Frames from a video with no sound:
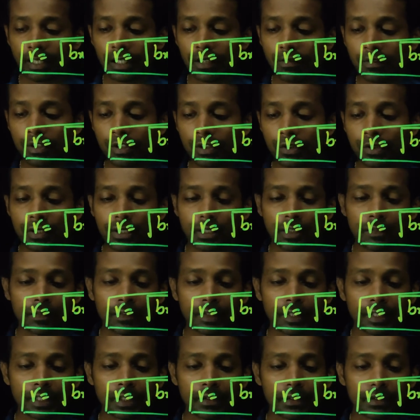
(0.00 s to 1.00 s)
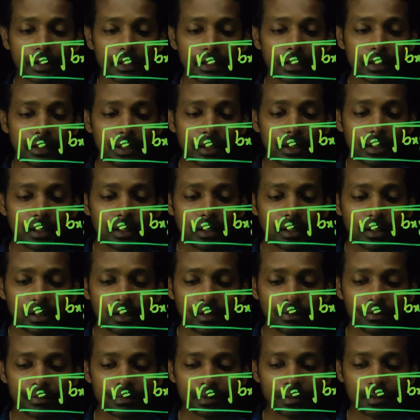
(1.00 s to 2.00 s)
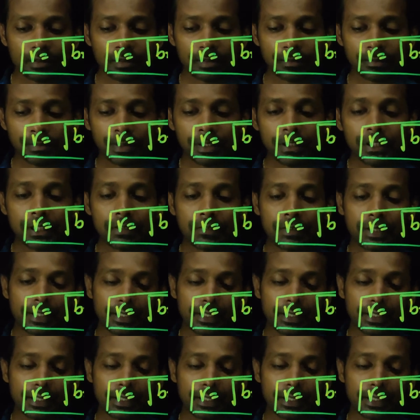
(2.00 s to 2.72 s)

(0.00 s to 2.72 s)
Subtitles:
way in which you can find out the beta